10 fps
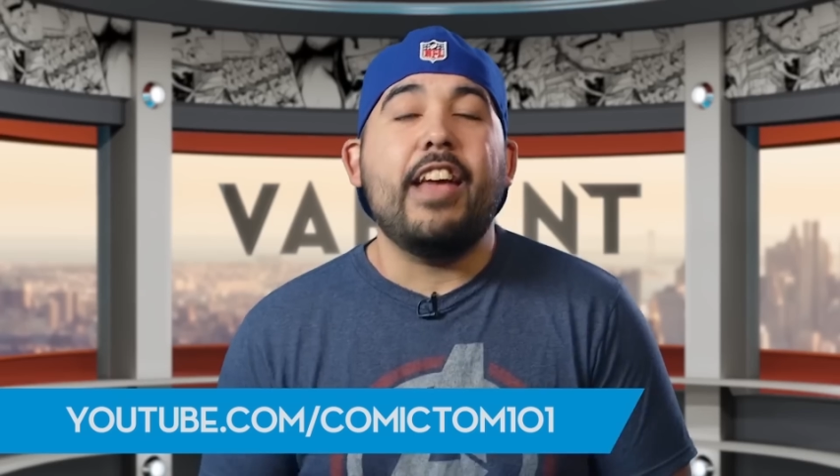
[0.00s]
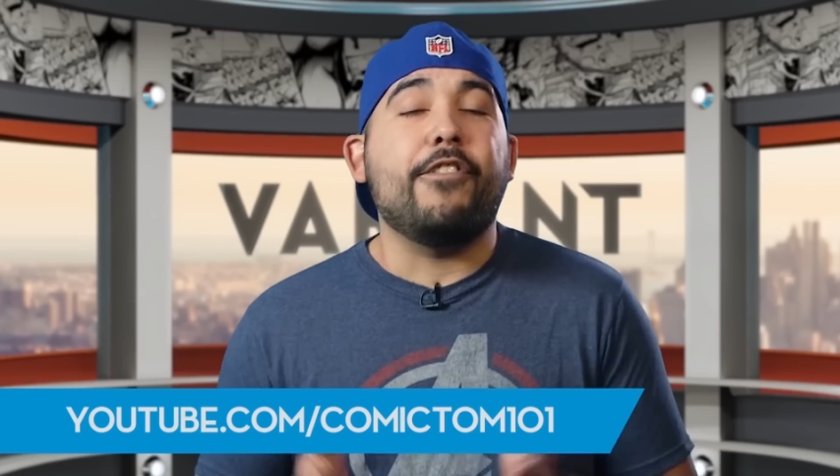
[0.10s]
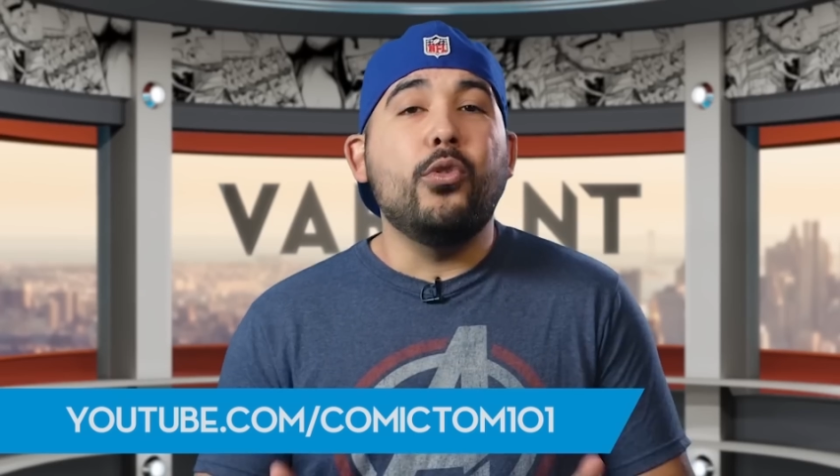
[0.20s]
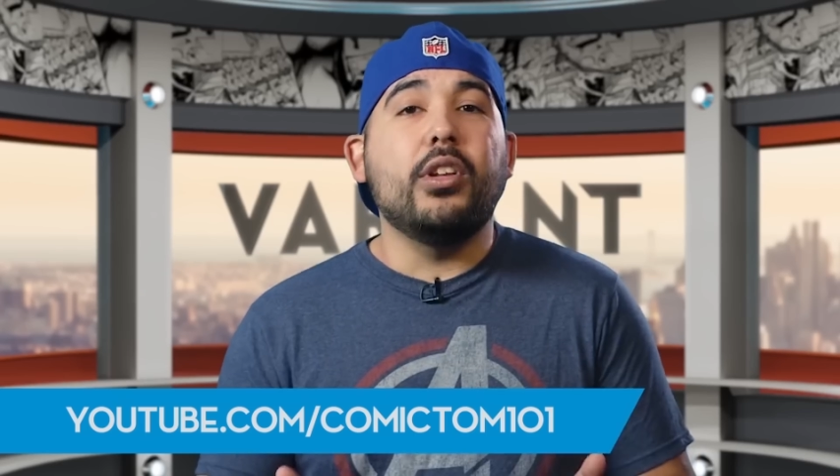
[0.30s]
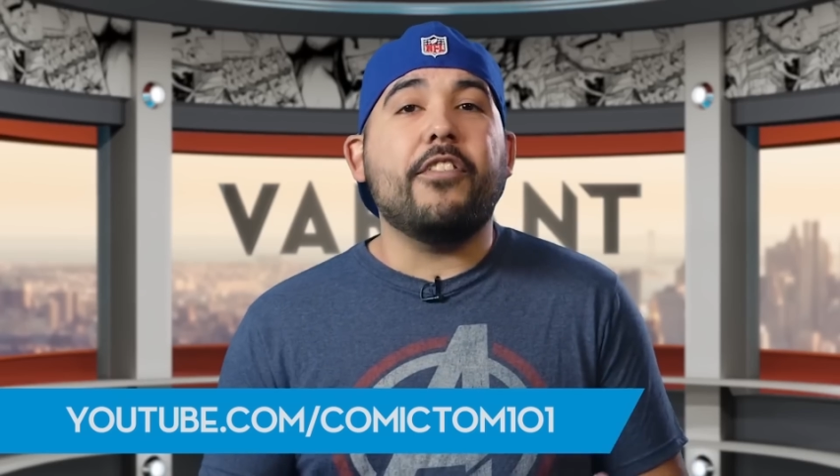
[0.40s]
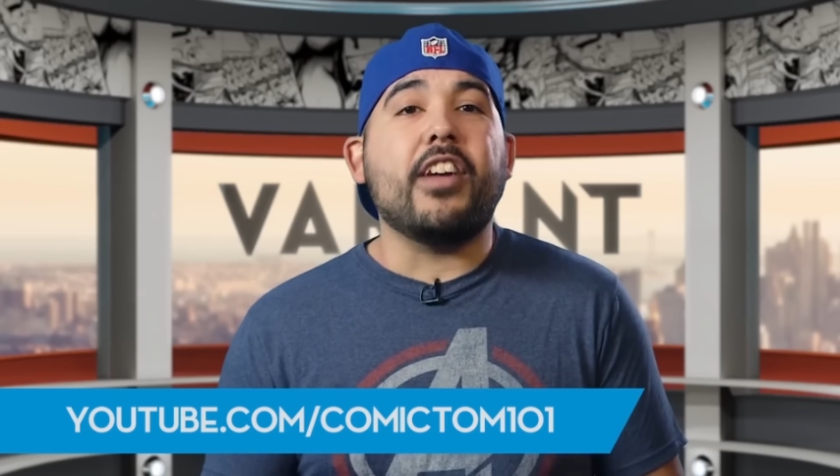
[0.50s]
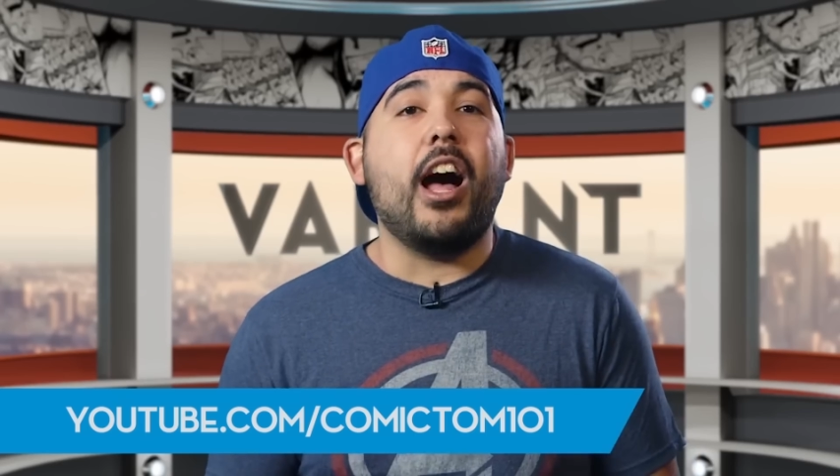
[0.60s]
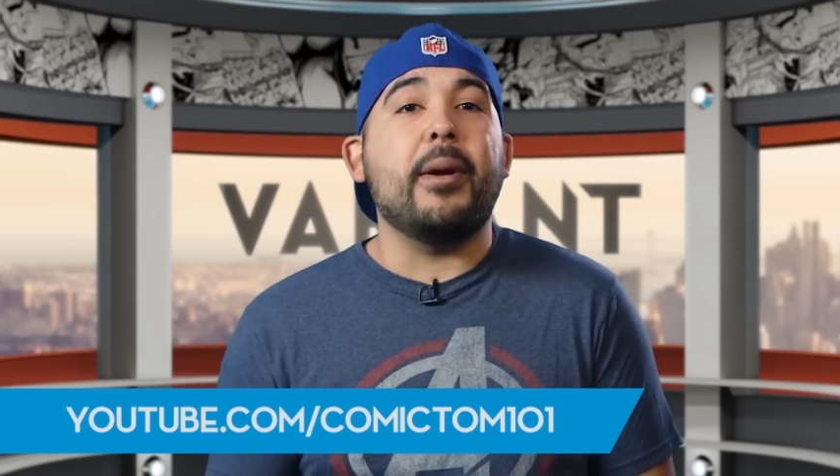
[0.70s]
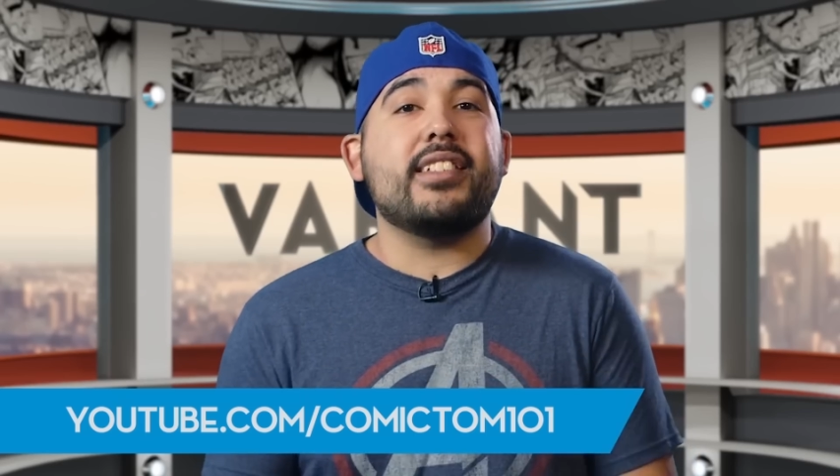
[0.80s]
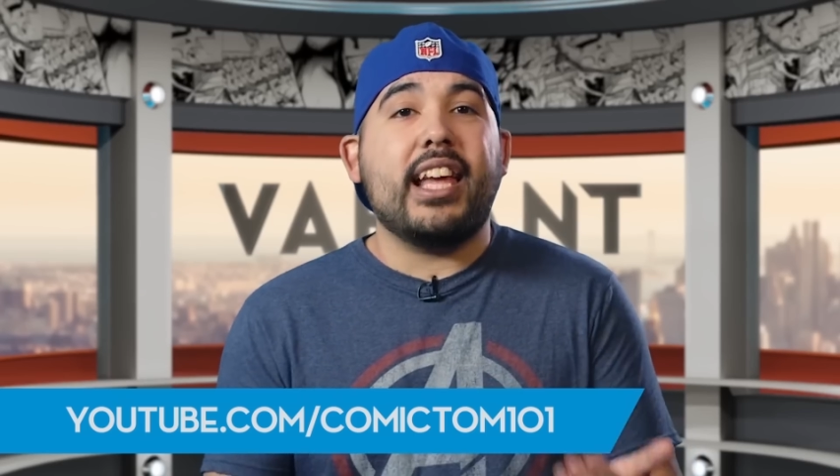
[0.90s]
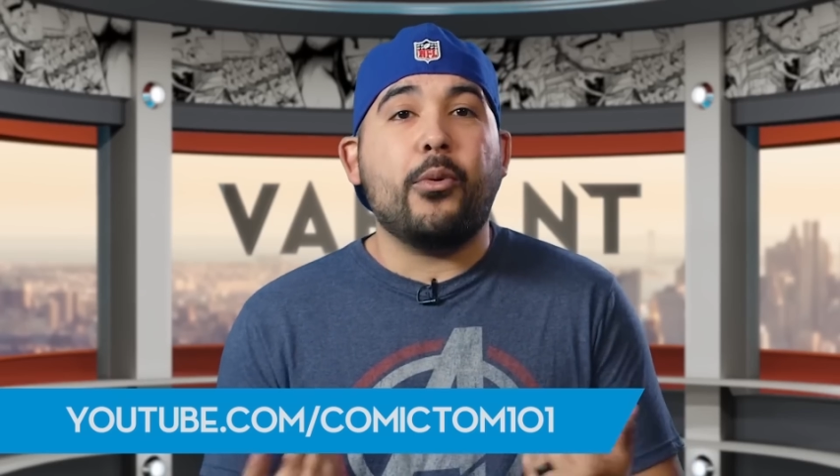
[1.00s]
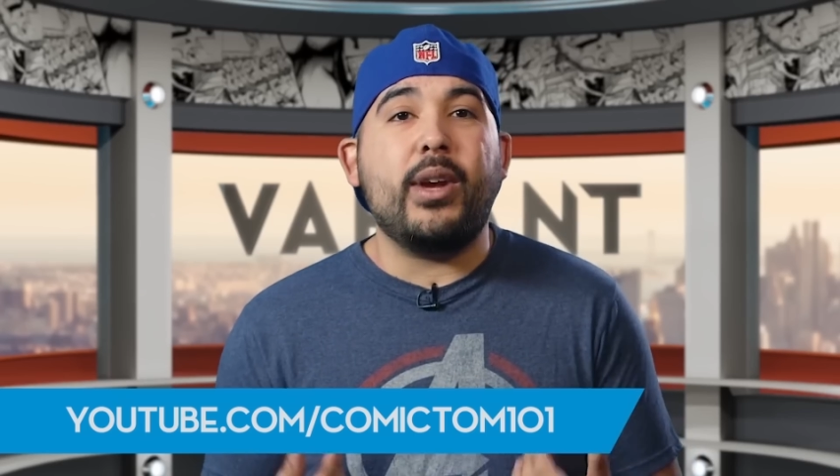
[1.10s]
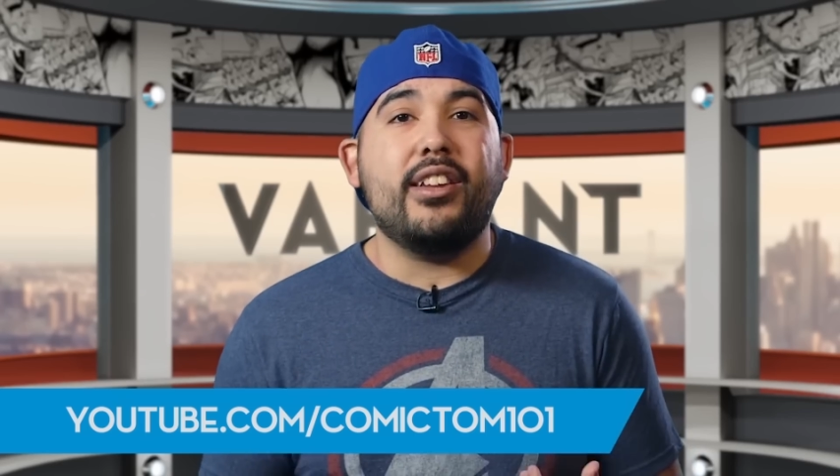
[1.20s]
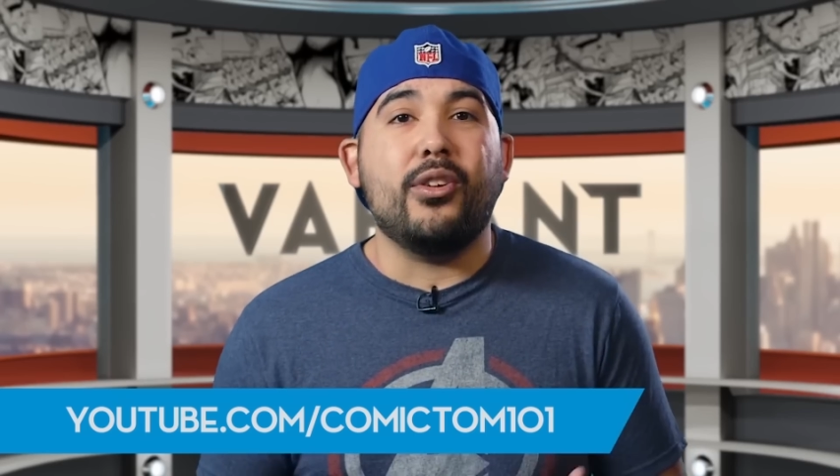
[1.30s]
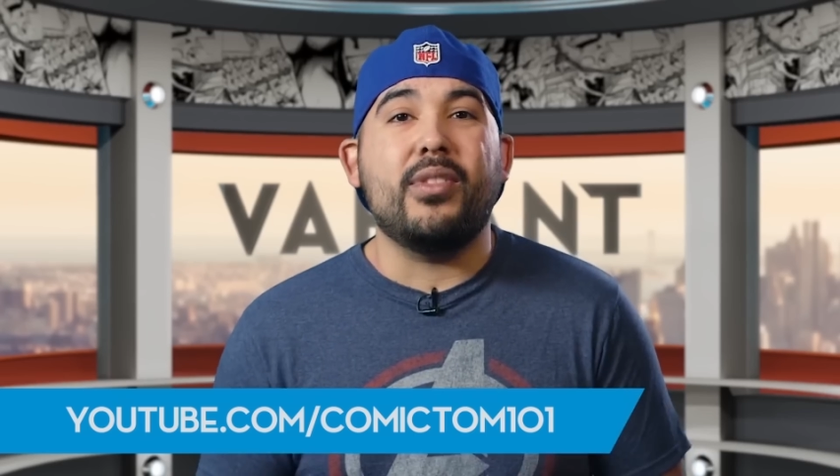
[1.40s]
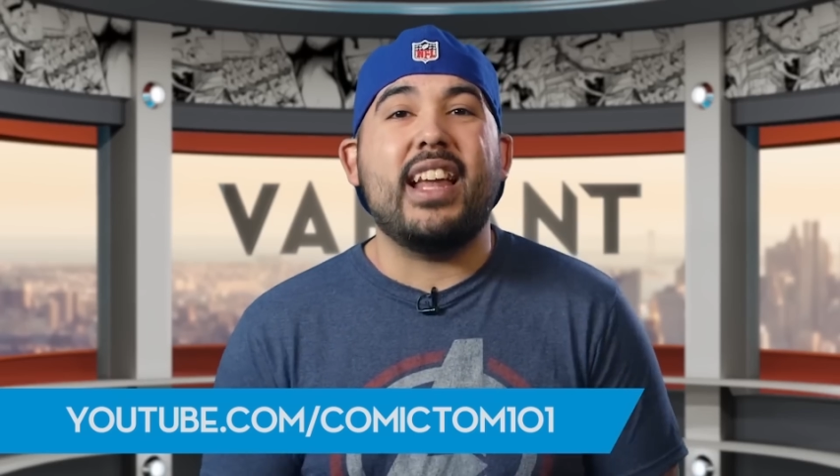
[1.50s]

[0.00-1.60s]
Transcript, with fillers: If you love comics like we do,